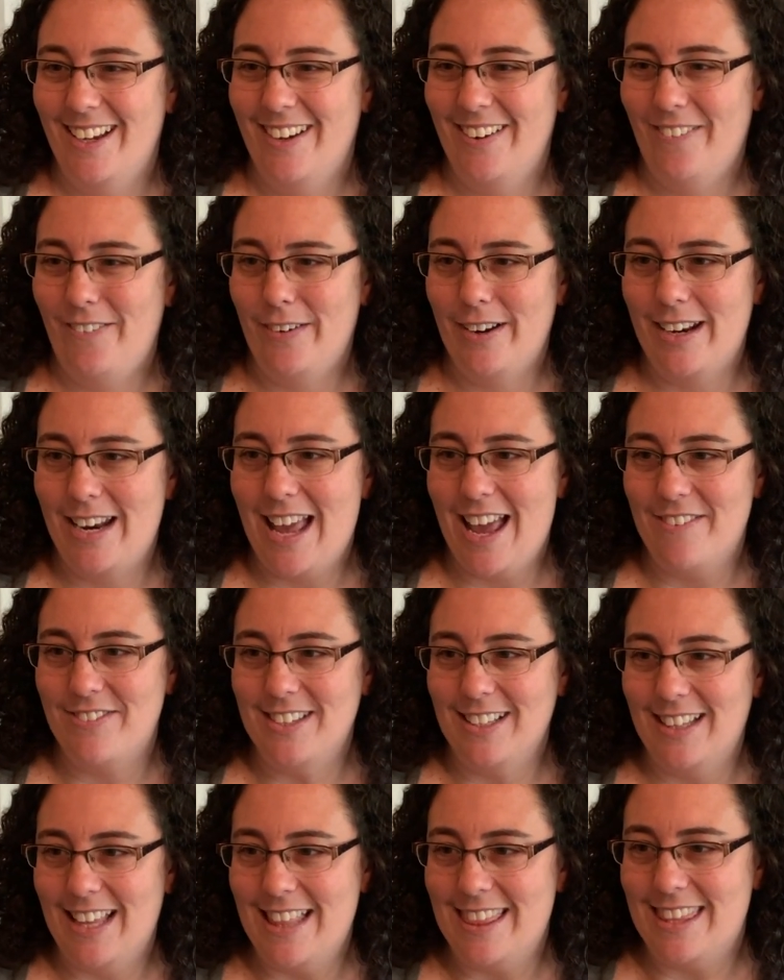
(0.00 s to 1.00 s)
We're gonna have to
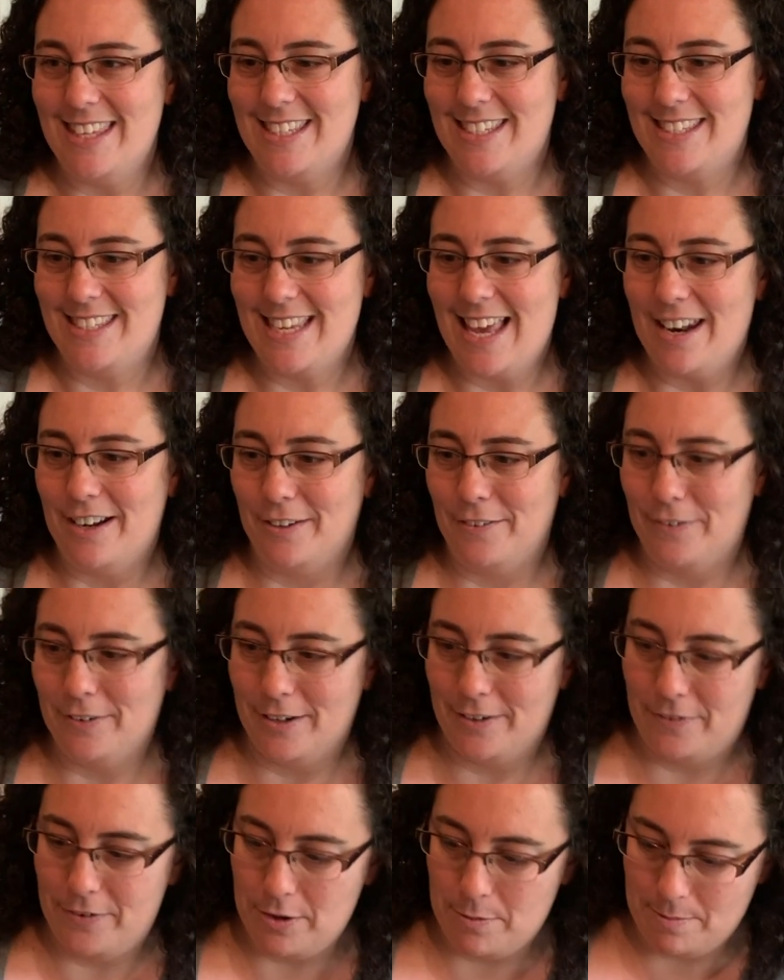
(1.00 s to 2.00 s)
let this settle for
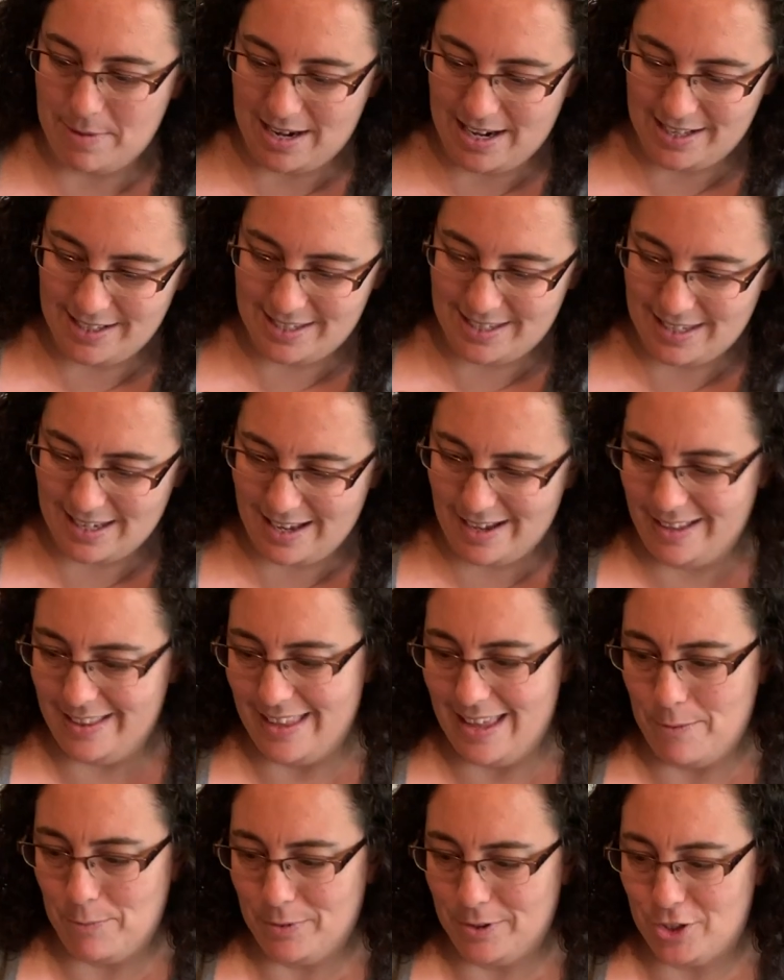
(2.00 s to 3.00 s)
a few minutes and
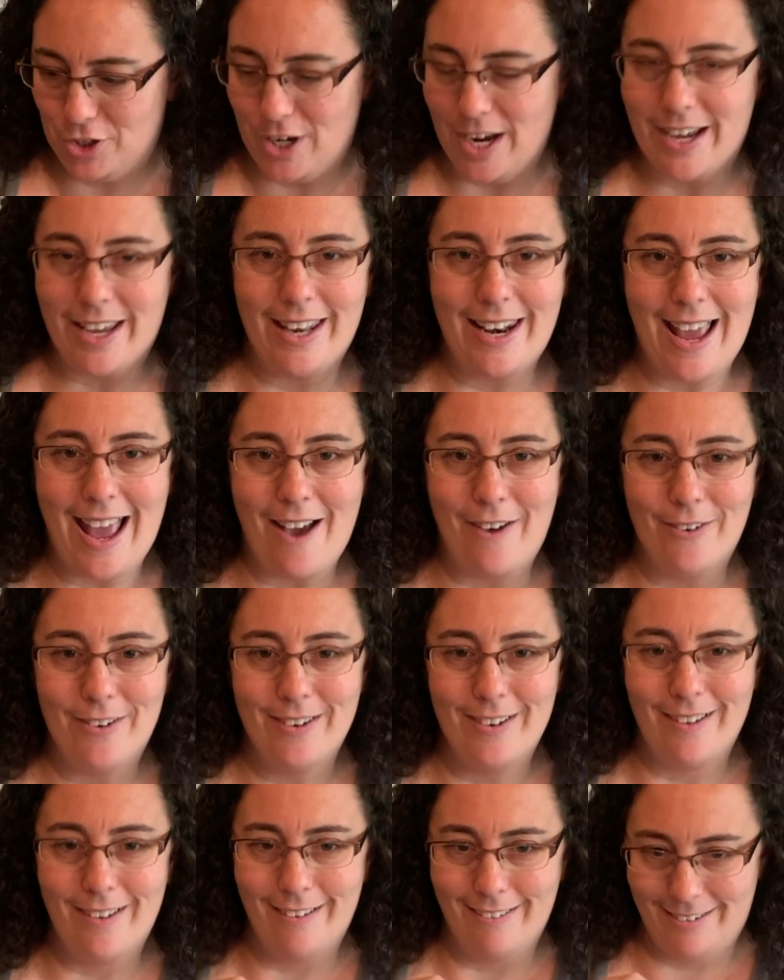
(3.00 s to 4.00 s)
then we'll check it out,
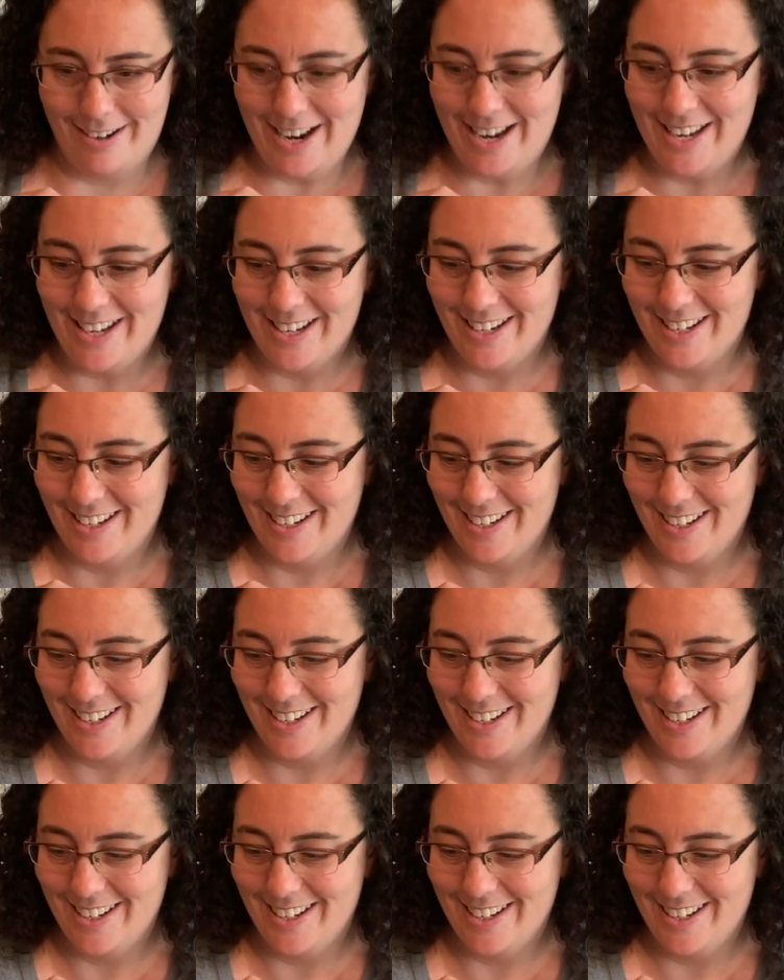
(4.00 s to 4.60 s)
all right?